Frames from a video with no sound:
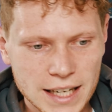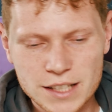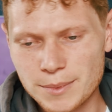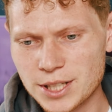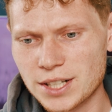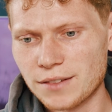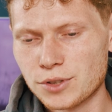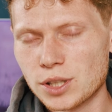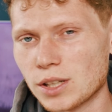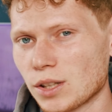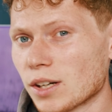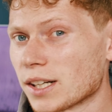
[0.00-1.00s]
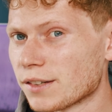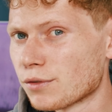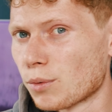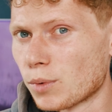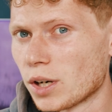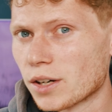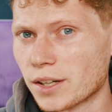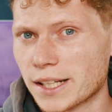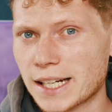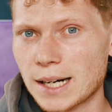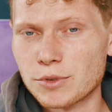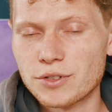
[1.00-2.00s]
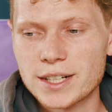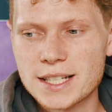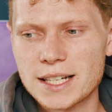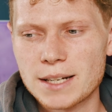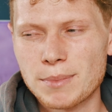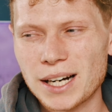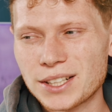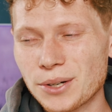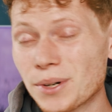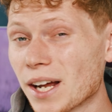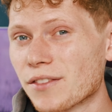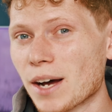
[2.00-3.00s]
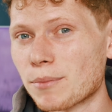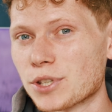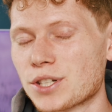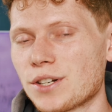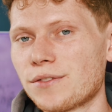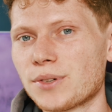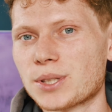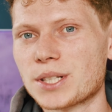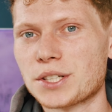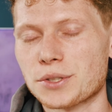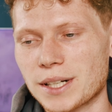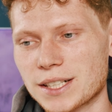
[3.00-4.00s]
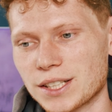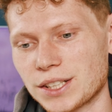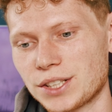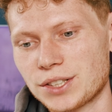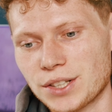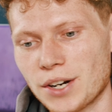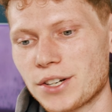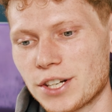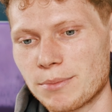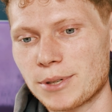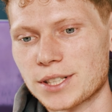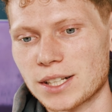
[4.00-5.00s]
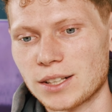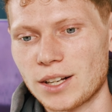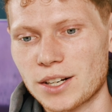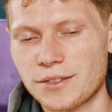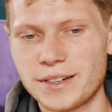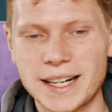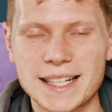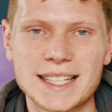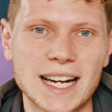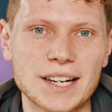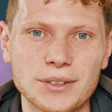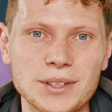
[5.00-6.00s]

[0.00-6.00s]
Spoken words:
As I mentioned, I've done a lot of different work on the camera recently, but I don't have that much new footage to actually show you because a lot of it is kind of